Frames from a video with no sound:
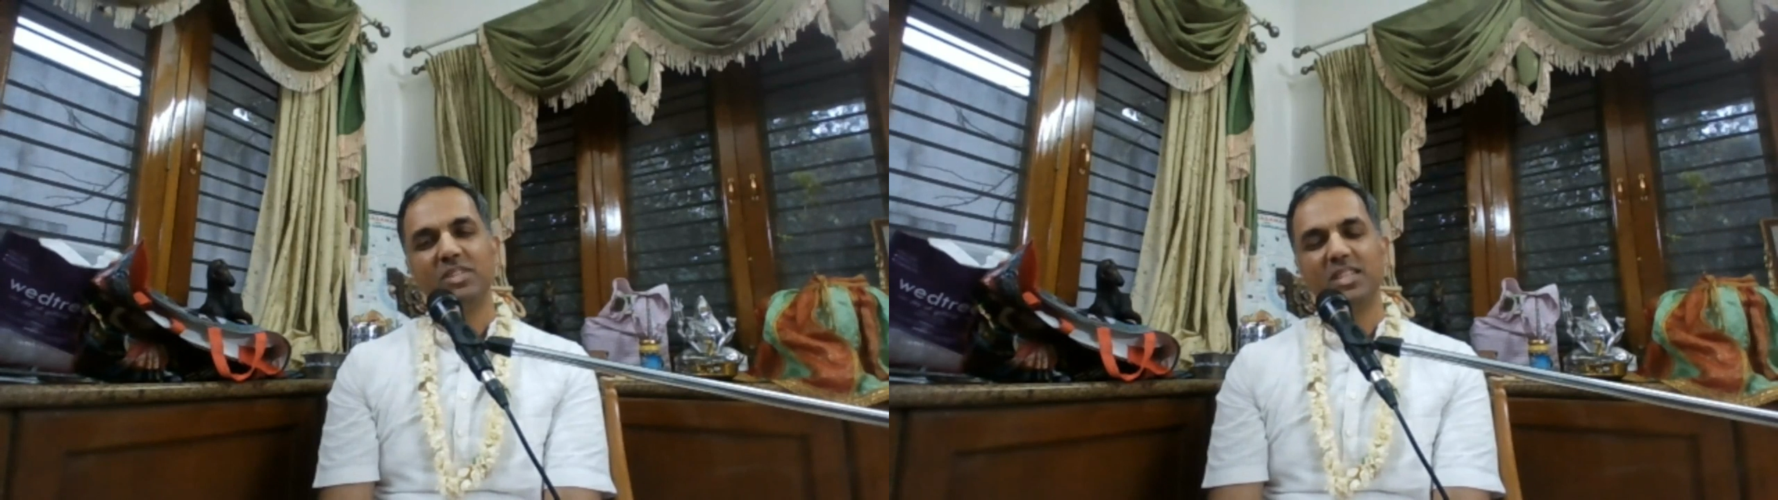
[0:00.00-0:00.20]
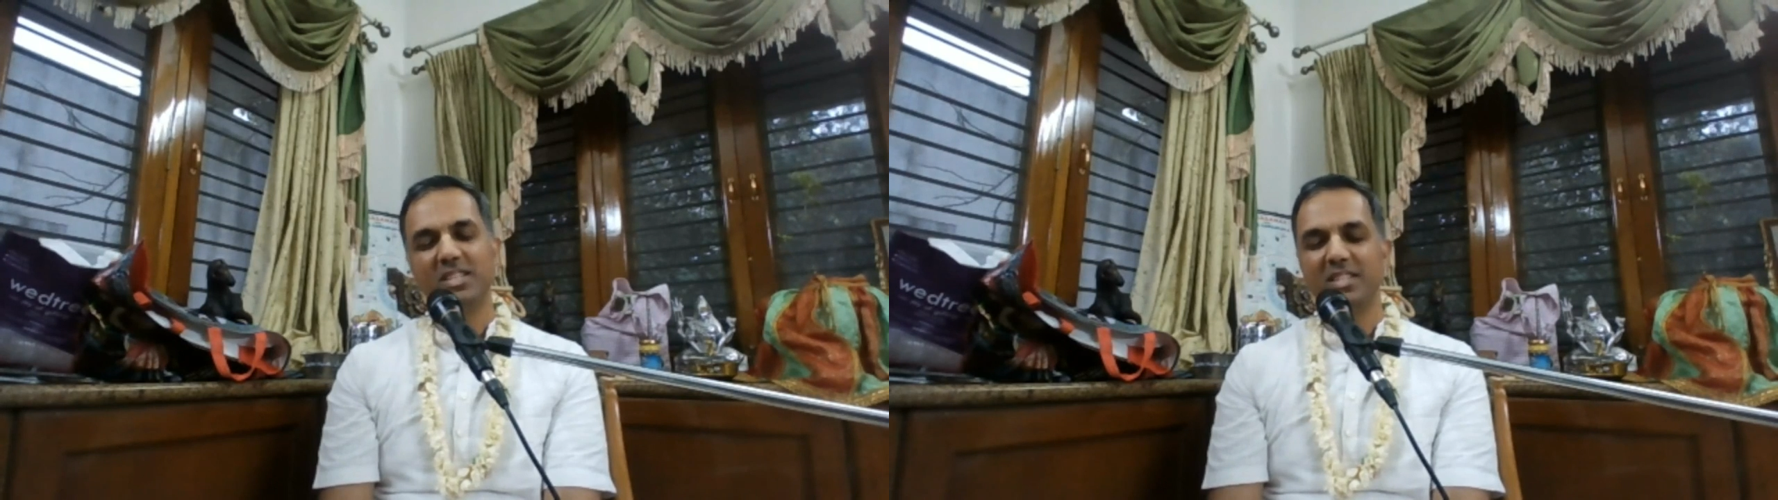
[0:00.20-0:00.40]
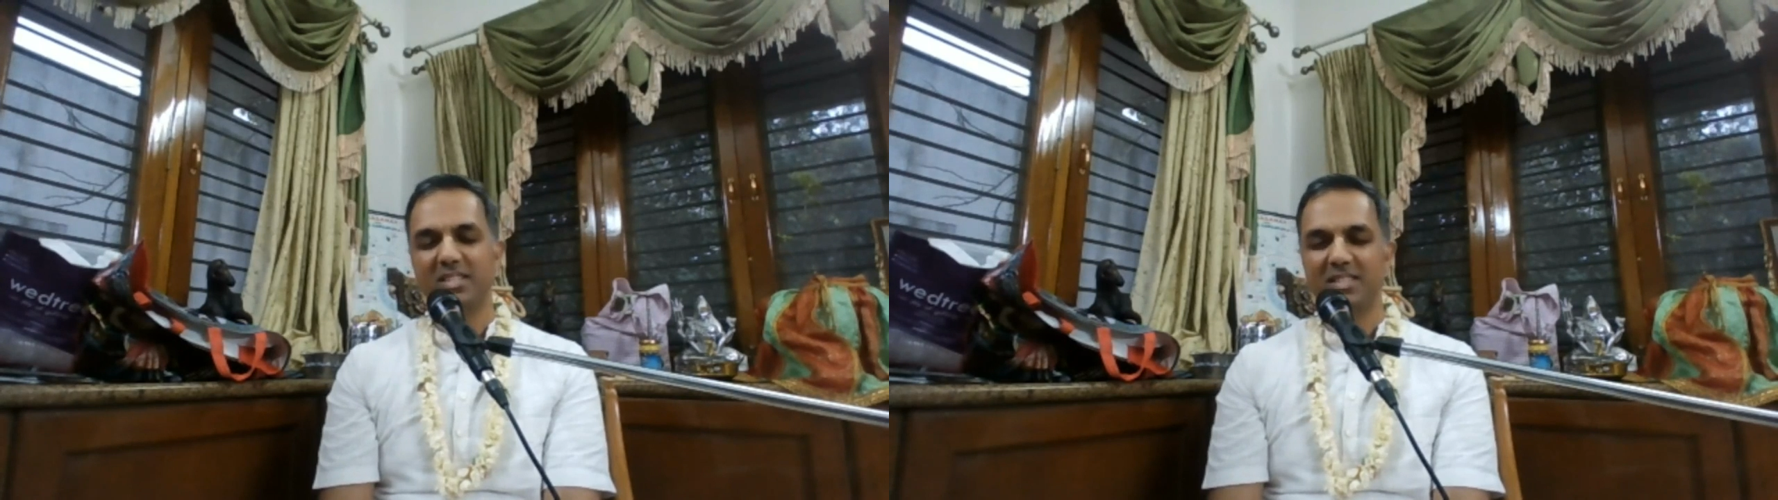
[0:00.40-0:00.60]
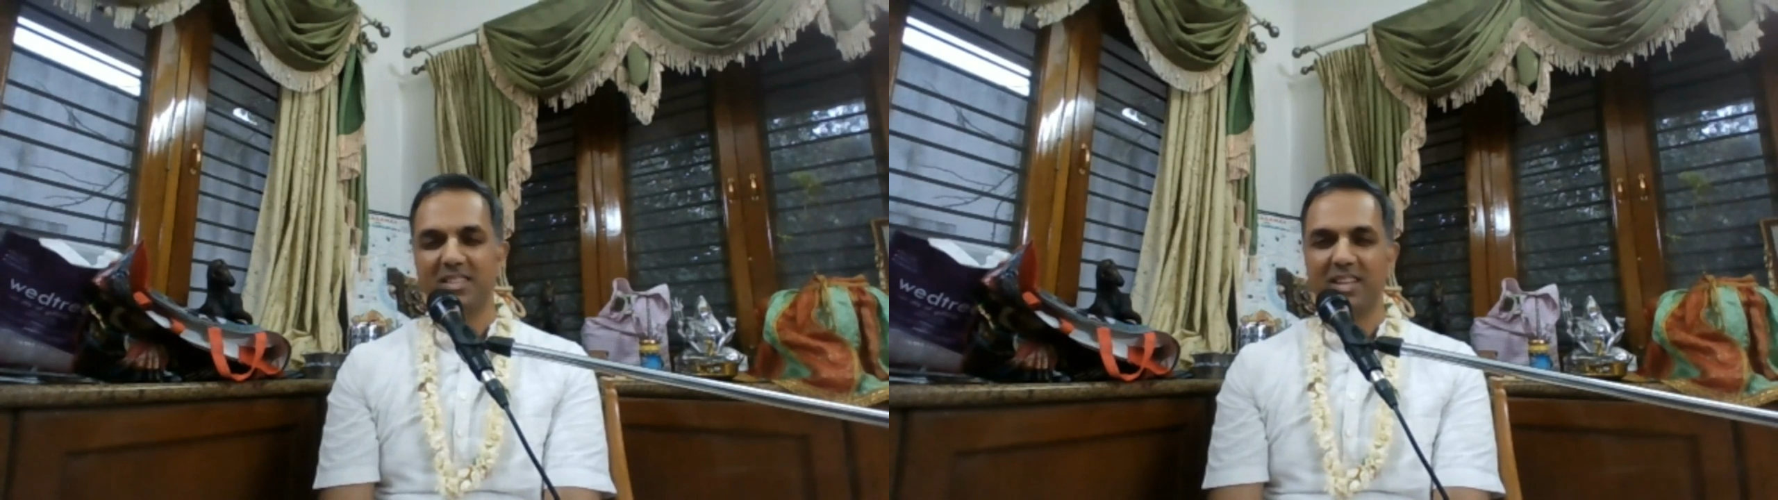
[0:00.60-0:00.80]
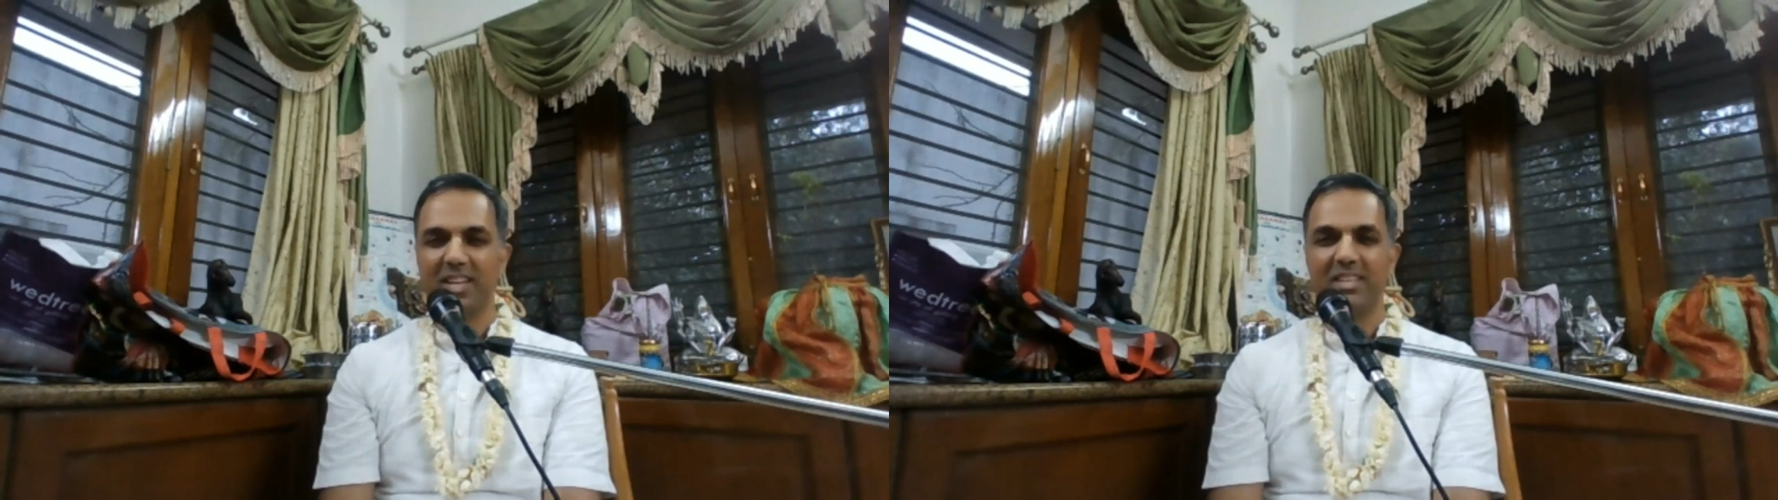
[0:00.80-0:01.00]
he says
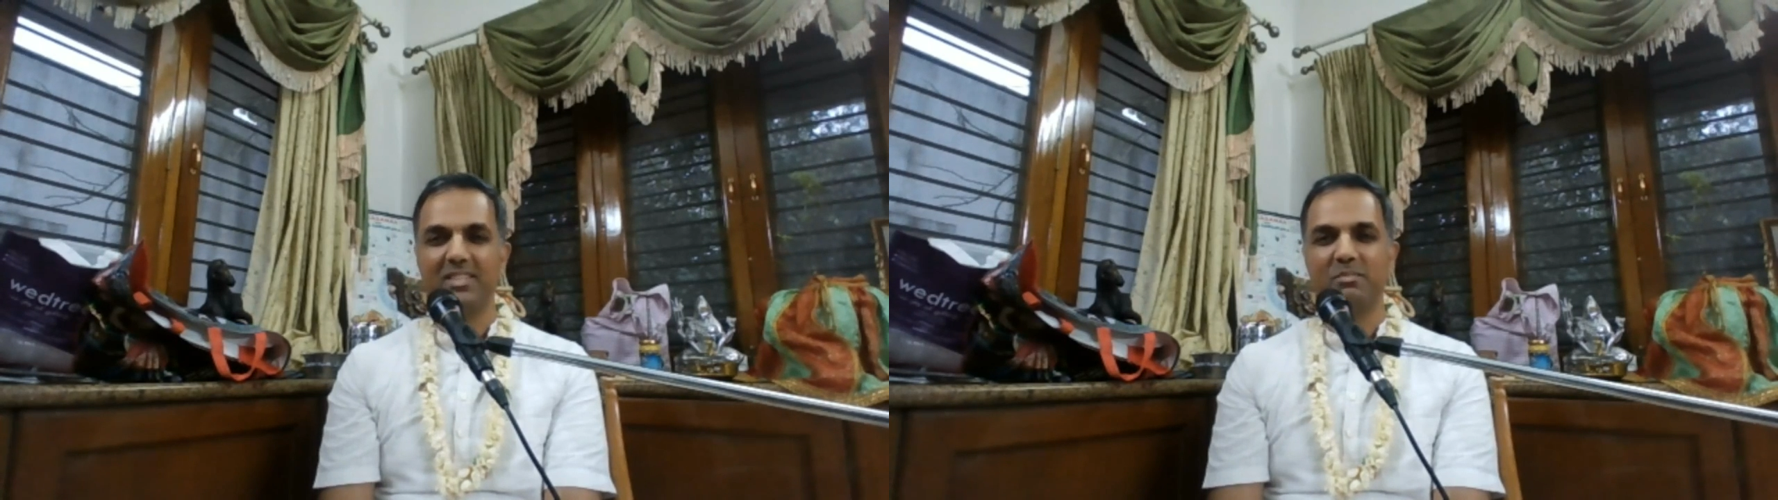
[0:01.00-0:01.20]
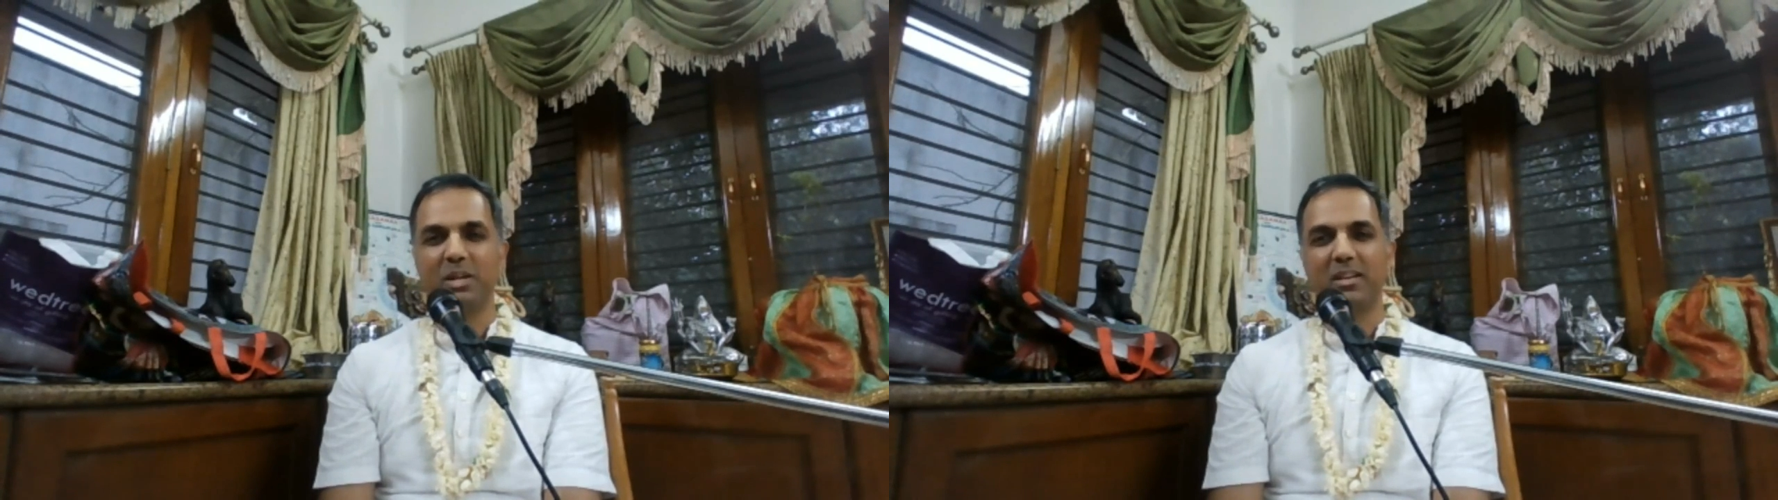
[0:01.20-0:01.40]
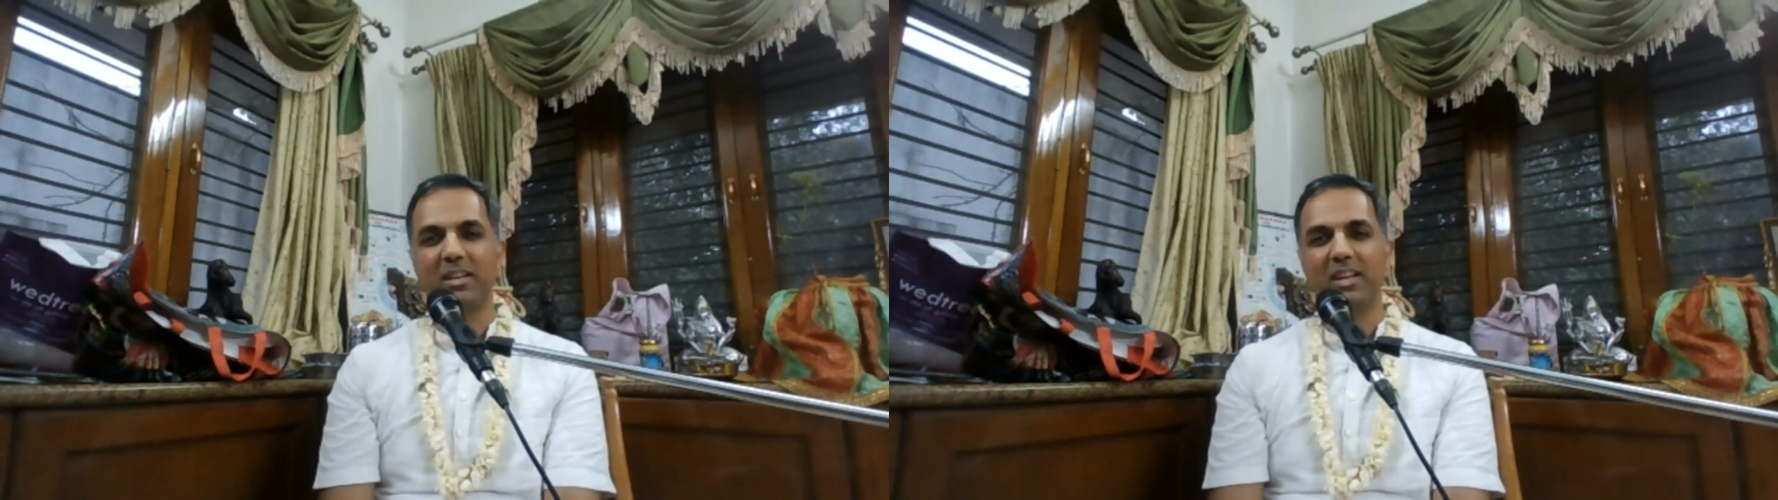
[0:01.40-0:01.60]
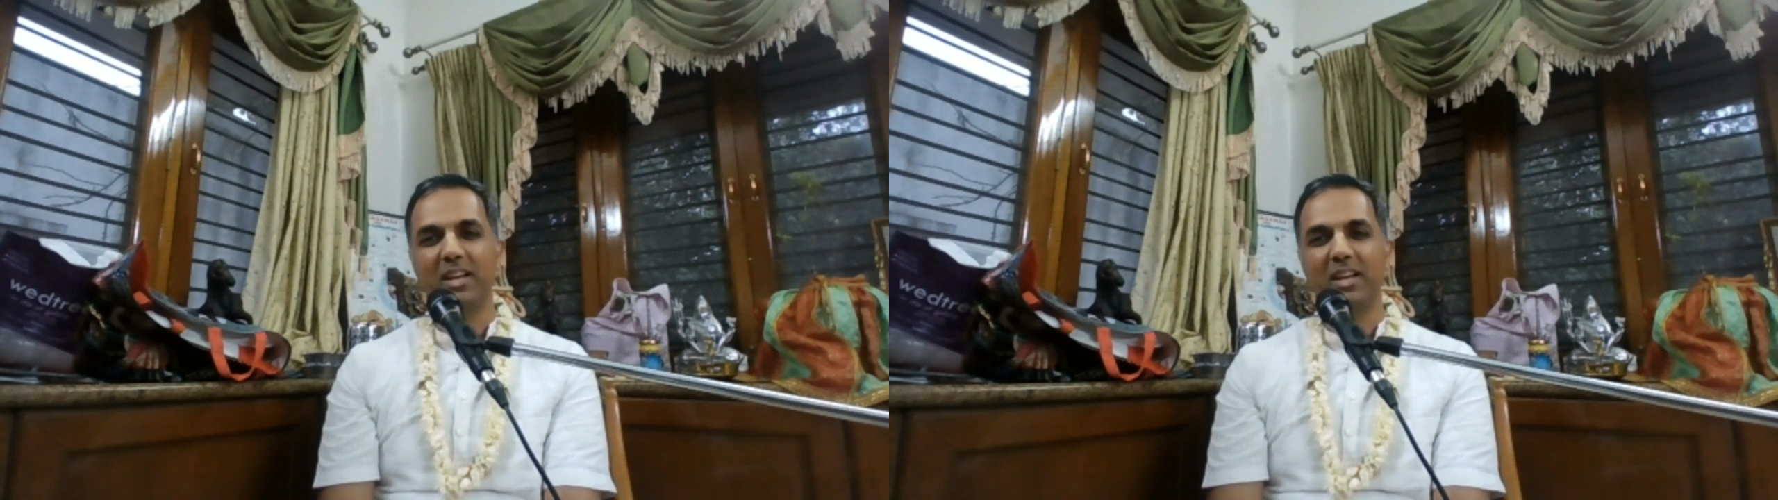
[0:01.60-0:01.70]
it's nice, but